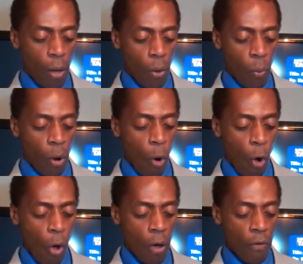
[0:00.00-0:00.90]
were
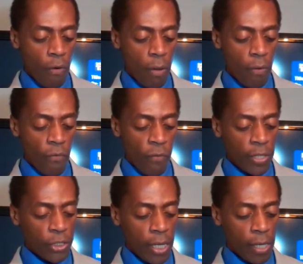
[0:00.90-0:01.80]
all
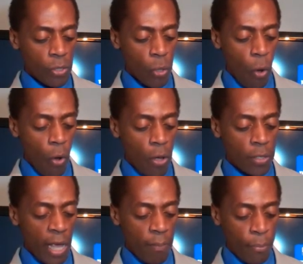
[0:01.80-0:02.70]
rushing towards
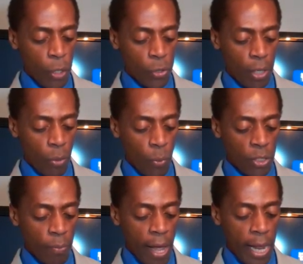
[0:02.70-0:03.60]
a building
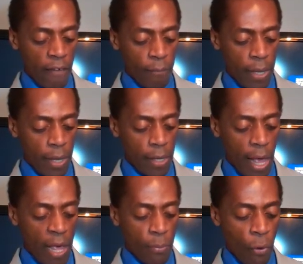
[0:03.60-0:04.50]
which might have been
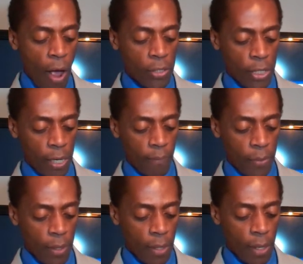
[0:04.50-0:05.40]
a project.
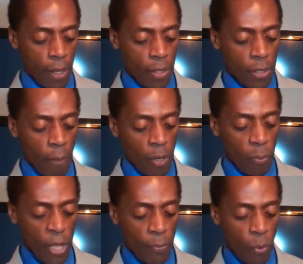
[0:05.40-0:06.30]
Some of the
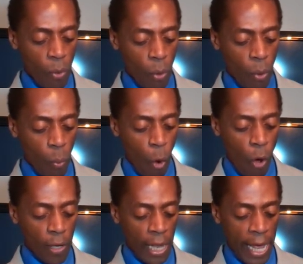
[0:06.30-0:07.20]
people
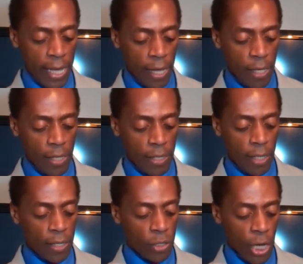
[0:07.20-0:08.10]
wore light
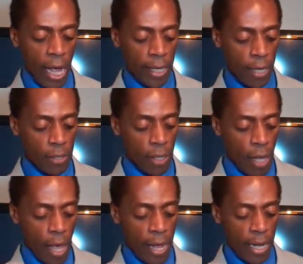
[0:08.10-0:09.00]
jackets,
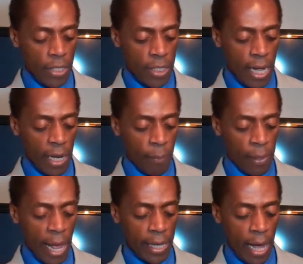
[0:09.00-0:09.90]
and I seen a
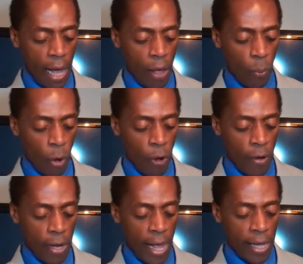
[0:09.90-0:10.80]
black guy
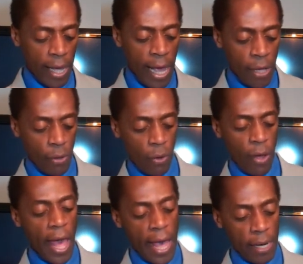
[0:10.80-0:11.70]
wearing a Kango
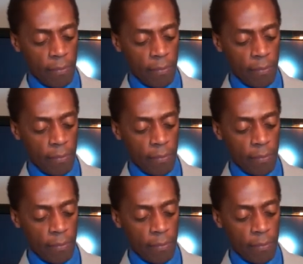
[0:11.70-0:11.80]
hat.